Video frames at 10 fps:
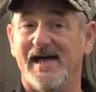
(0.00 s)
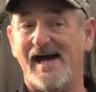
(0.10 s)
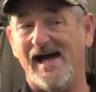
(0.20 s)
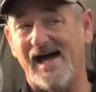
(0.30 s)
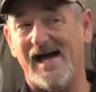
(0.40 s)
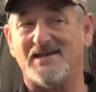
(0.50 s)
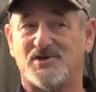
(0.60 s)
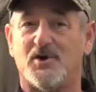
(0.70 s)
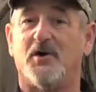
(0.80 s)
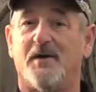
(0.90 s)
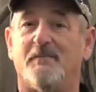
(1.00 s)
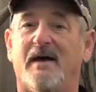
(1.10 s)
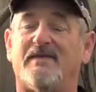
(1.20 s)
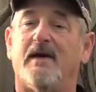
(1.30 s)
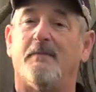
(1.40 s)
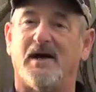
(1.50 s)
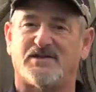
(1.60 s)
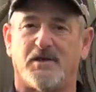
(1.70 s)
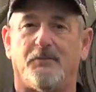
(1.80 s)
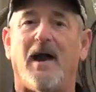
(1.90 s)
That sort of meant they might
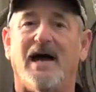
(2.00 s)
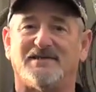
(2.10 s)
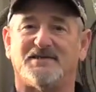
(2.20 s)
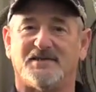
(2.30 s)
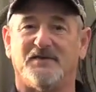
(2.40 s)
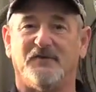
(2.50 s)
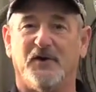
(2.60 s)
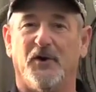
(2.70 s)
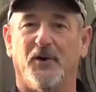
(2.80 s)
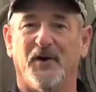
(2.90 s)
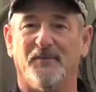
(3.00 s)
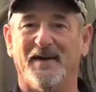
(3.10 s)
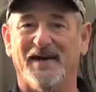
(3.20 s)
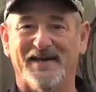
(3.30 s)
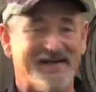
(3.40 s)
surprise us, if you know what I mean.